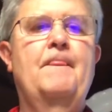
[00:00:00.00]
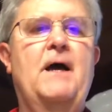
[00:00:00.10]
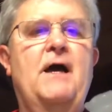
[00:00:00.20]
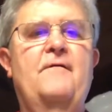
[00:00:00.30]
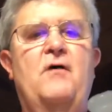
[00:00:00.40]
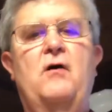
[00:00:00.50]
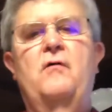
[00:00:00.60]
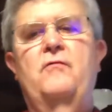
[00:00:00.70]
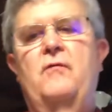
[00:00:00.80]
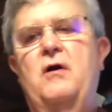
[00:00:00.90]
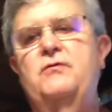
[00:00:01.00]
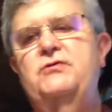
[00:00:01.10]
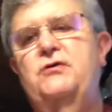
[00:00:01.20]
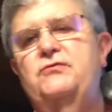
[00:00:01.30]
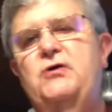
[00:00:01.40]
I have
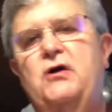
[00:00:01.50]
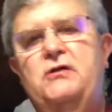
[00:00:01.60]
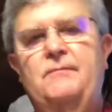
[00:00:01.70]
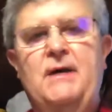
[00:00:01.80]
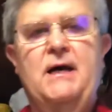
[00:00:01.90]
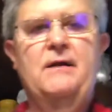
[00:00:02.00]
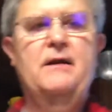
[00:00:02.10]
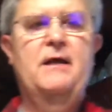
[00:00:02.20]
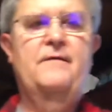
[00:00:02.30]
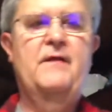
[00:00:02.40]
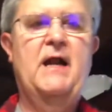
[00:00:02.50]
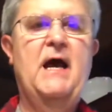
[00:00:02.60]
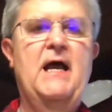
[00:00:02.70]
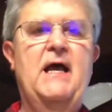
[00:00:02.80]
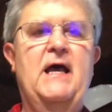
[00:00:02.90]
also talked about that
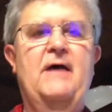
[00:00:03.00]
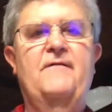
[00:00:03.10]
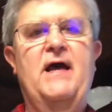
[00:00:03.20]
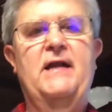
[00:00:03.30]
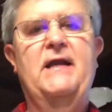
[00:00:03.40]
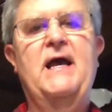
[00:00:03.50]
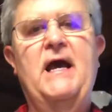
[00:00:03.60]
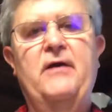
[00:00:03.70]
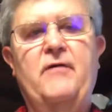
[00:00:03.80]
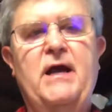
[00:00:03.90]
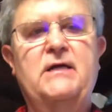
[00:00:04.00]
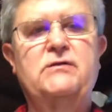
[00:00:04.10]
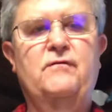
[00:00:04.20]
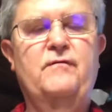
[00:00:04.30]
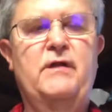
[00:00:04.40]
I have had cataracts
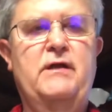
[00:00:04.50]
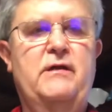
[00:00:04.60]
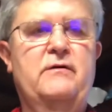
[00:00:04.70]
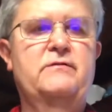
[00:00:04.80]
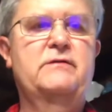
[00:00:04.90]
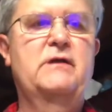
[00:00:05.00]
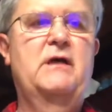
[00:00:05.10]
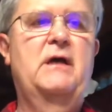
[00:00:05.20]
over the years